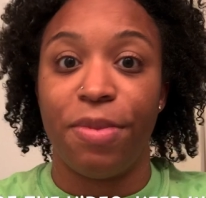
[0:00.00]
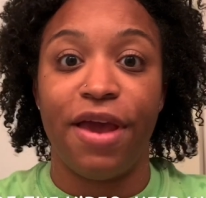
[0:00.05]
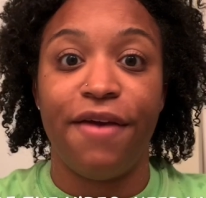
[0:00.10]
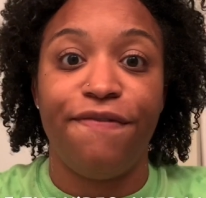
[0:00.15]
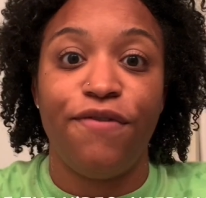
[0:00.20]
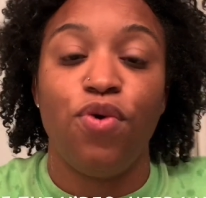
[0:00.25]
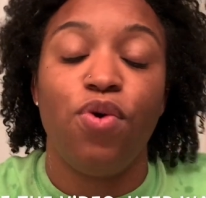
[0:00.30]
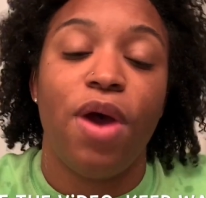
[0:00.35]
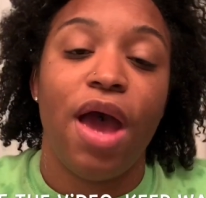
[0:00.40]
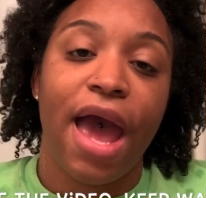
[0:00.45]

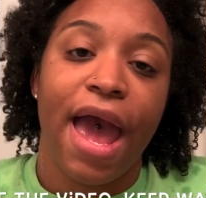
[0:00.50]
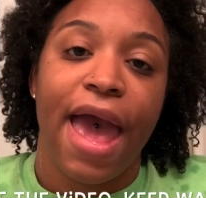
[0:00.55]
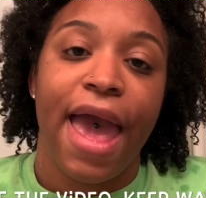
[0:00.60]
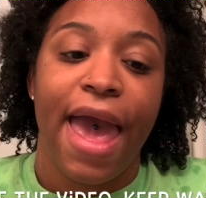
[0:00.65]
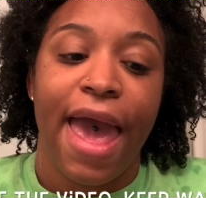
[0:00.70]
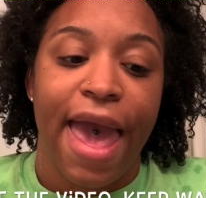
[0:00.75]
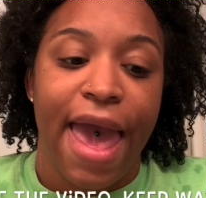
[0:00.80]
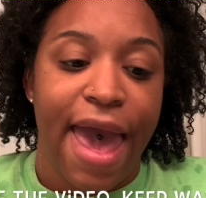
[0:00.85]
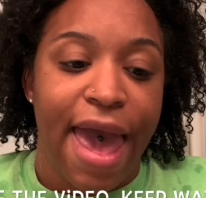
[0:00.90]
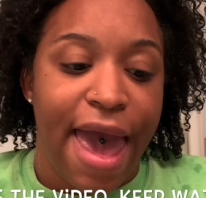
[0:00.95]
if you
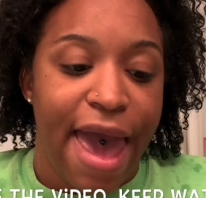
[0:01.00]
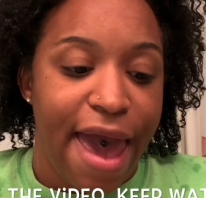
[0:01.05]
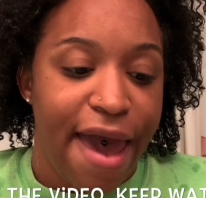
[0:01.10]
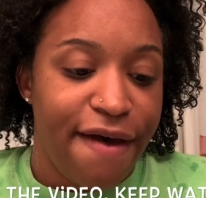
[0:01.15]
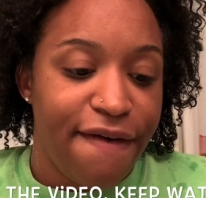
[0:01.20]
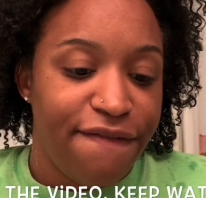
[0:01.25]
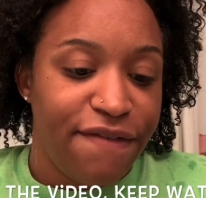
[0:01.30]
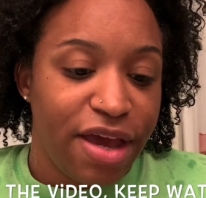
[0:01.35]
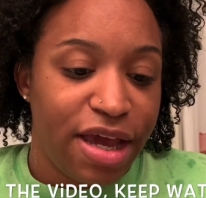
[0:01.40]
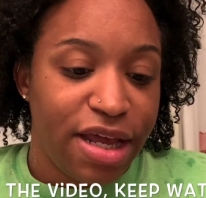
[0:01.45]

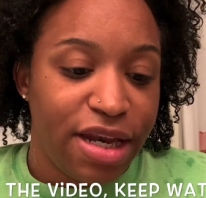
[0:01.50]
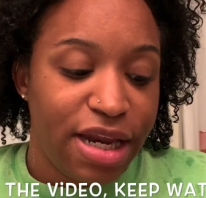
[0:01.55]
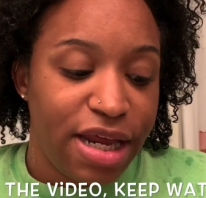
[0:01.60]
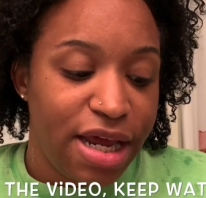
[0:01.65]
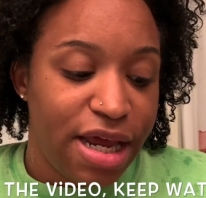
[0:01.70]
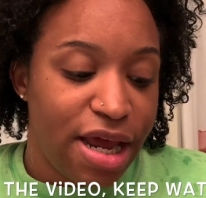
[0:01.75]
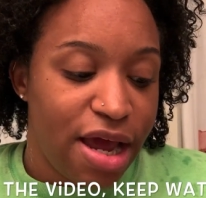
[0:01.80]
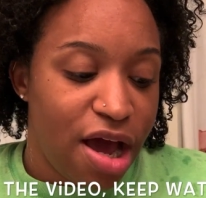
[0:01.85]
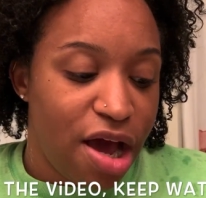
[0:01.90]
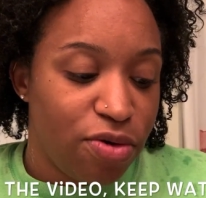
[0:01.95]
have
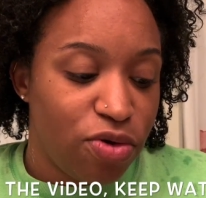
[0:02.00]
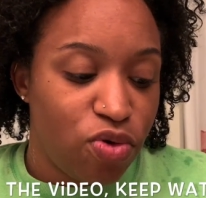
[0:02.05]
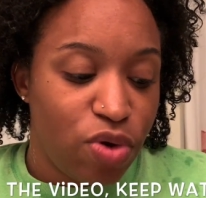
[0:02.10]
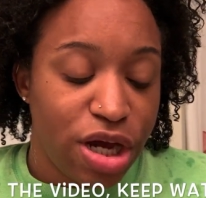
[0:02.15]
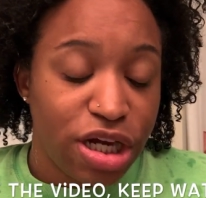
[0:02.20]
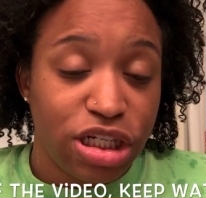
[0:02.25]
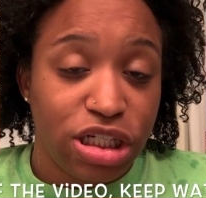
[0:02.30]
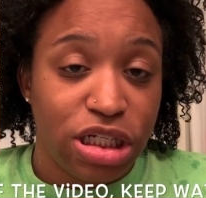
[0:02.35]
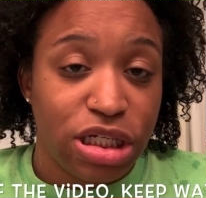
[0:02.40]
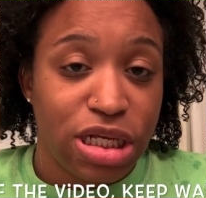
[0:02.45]
any um,
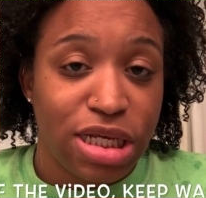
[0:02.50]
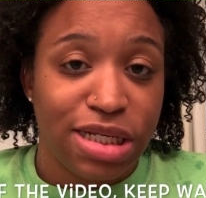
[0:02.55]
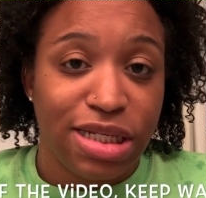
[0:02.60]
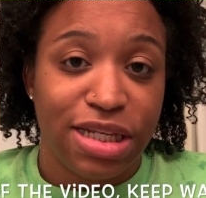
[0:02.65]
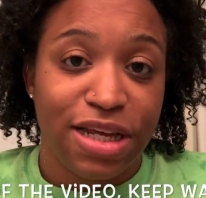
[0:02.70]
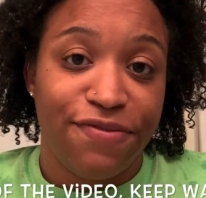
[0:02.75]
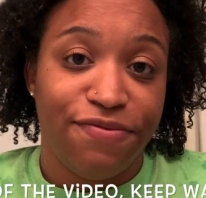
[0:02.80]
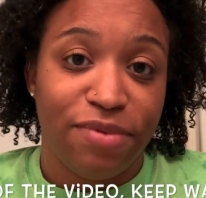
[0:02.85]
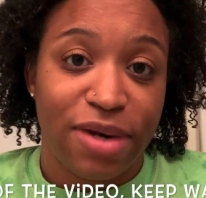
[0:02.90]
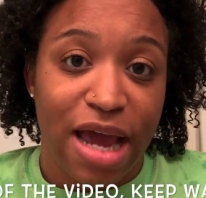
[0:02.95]
questions,
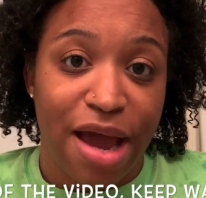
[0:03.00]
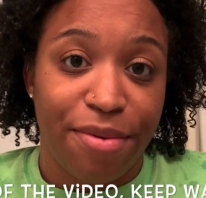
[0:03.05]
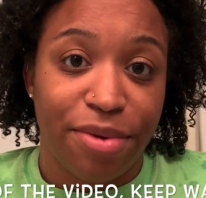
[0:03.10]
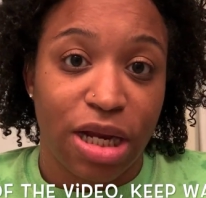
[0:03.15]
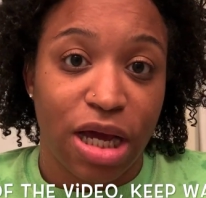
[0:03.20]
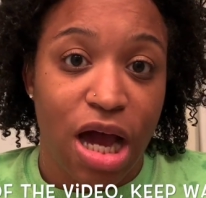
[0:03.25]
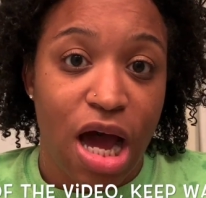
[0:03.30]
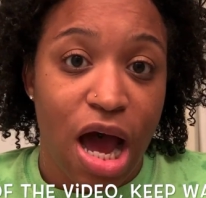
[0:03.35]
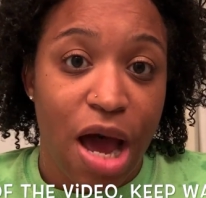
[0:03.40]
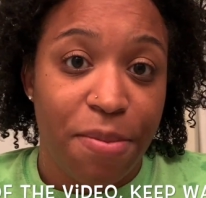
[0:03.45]
leave them down in
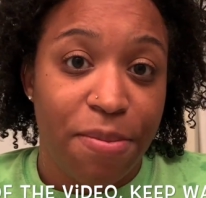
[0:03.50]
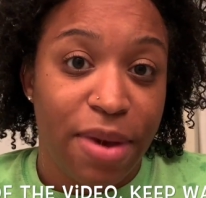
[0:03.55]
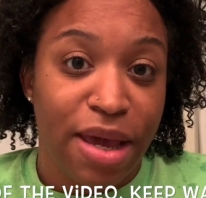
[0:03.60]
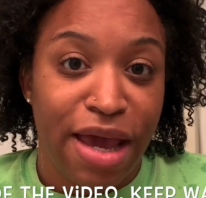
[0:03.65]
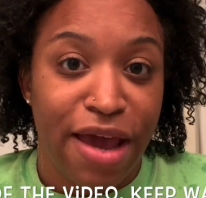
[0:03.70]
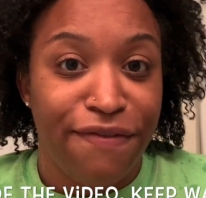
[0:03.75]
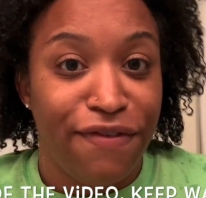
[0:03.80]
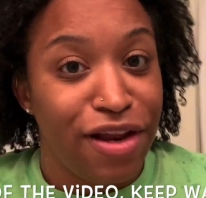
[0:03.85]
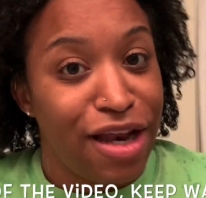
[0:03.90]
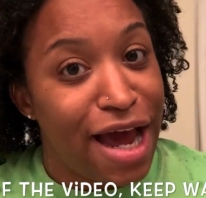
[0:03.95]
the
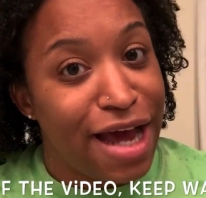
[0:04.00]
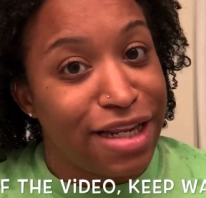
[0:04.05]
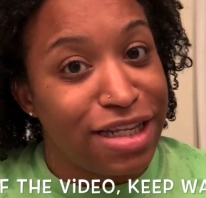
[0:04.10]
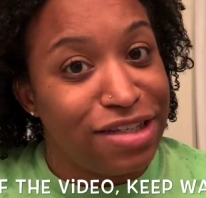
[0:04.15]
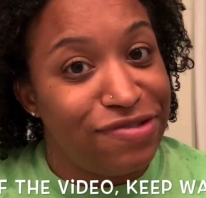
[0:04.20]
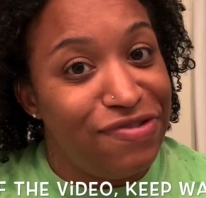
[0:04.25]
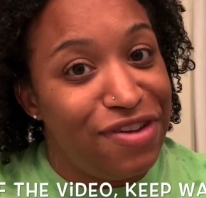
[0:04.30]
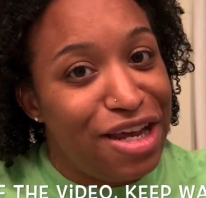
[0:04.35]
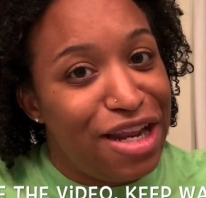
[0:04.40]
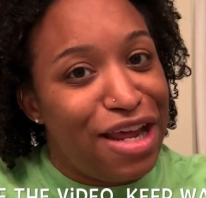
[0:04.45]
comment. If you like this
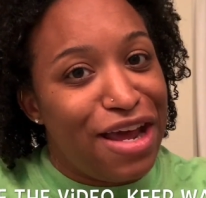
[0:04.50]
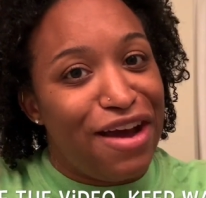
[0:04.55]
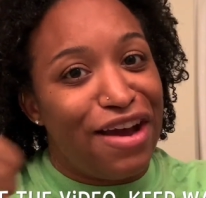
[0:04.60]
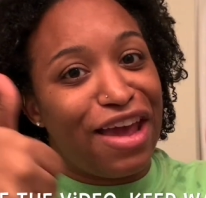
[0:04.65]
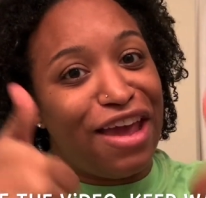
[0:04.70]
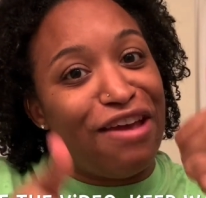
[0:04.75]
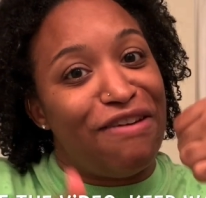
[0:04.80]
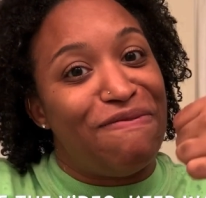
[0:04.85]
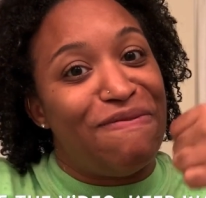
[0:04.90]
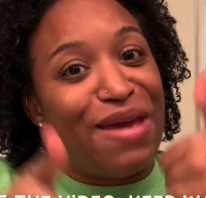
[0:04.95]
video,
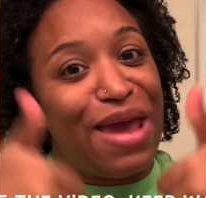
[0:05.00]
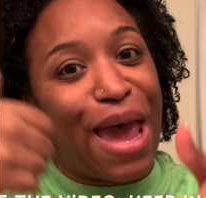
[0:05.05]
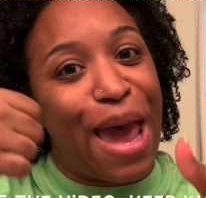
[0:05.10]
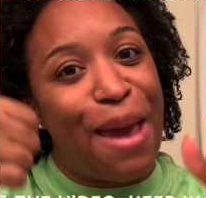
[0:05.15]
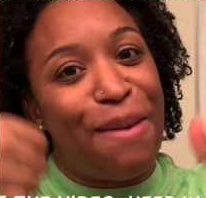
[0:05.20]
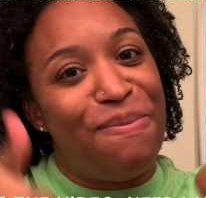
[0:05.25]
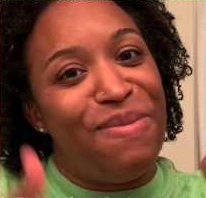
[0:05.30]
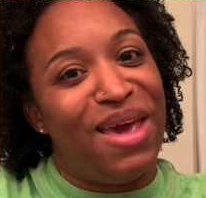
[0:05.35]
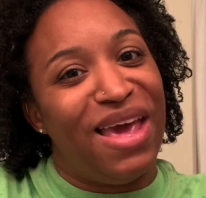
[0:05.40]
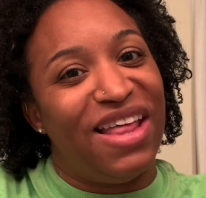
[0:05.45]
give me
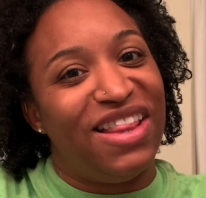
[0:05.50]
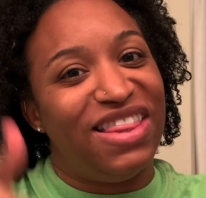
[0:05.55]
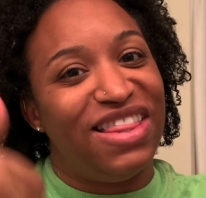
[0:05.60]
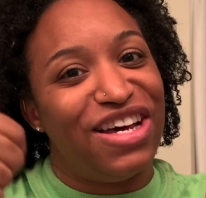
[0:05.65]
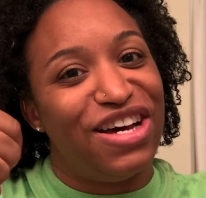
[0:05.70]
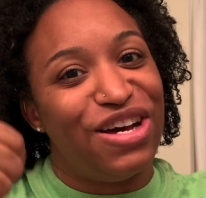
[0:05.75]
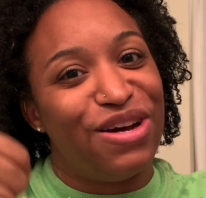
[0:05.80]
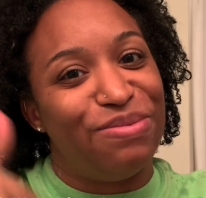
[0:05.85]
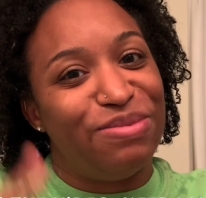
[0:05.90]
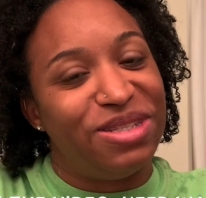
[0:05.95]
a big
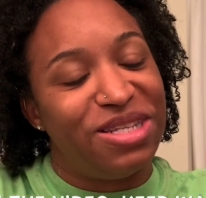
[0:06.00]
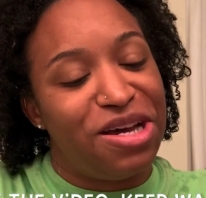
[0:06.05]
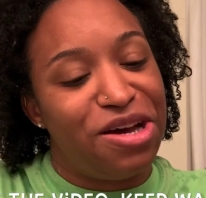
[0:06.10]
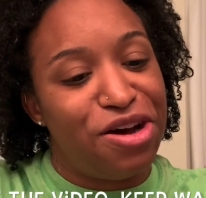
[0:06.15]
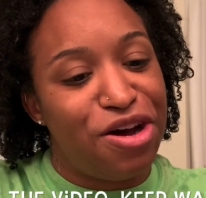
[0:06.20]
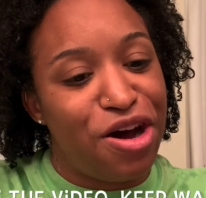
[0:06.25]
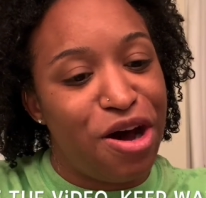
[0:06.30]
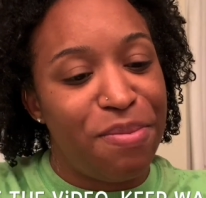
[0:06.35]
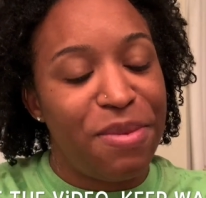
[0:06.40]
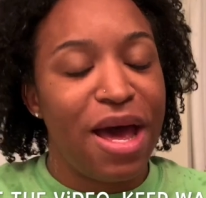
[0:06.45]
thumbs
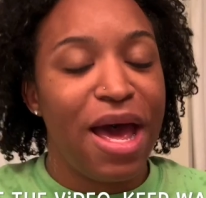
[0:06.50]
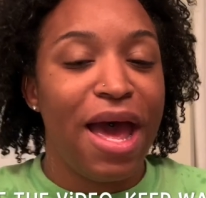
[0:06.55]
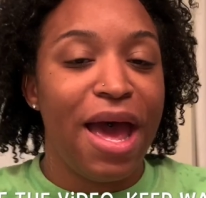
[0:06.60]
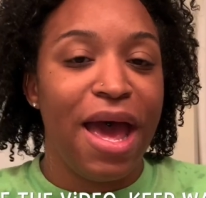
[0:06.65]
up.